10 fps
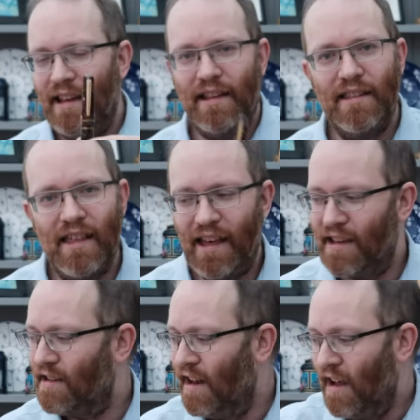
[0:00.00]
and
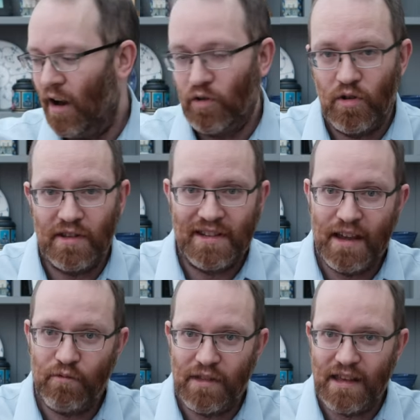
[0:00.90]
then I'll do the
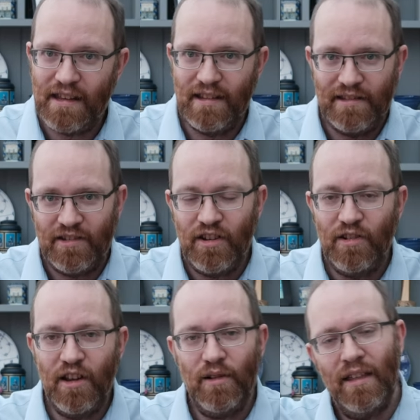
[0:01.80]
same with the
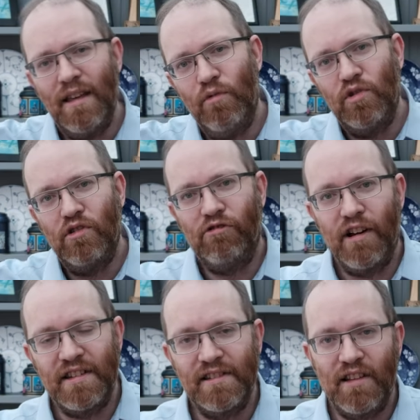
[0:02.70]
Nettuno, and then we'll do a
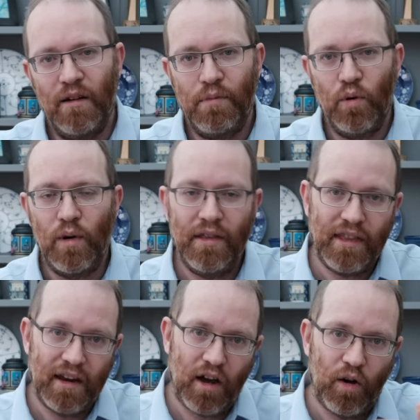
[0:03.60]
writing sample, and
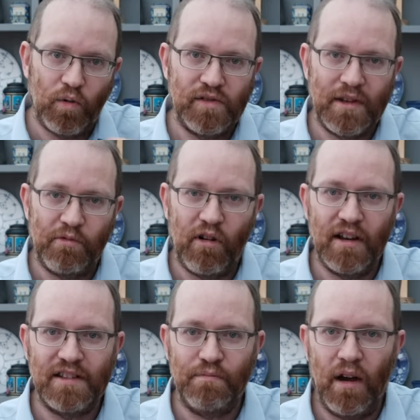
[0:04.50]
then I'll
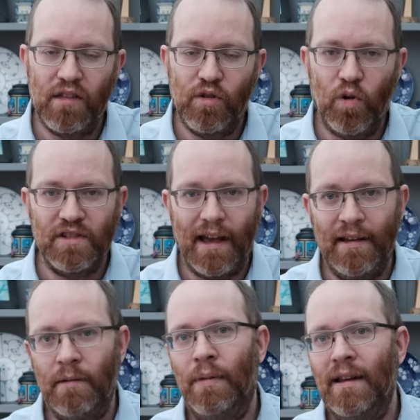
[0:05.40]
summarize my thoughts
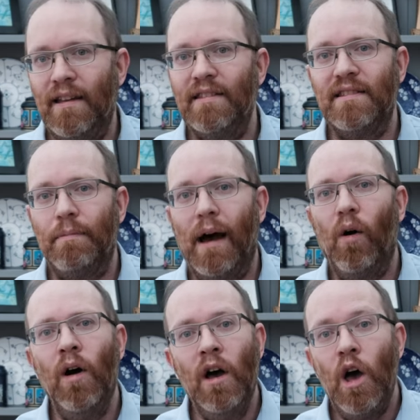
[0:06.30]
and opinions
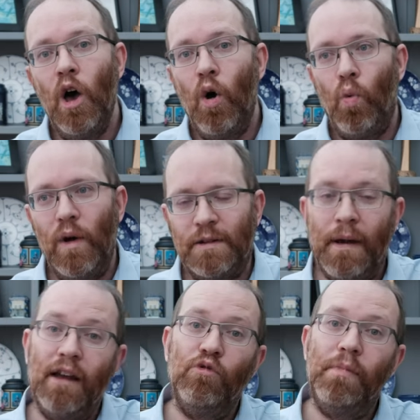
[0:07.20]
about which
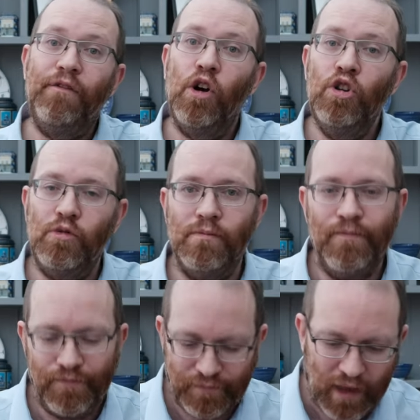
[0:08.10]
pen would be for whom.
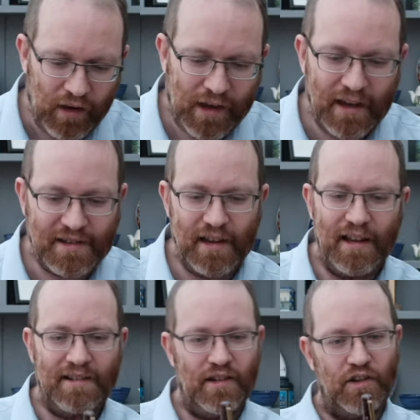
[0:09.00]
Okay, so
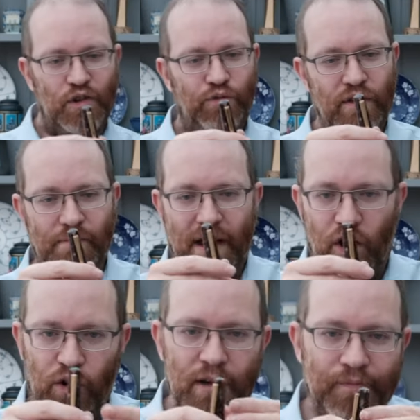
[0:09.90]
let's start off with the
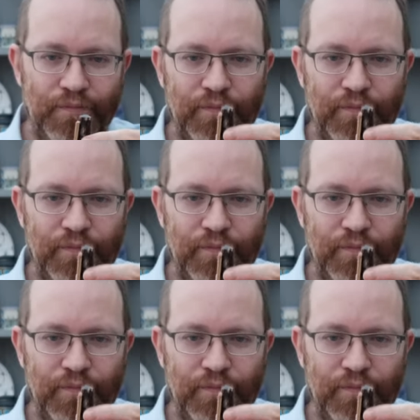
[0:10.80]
Maiora.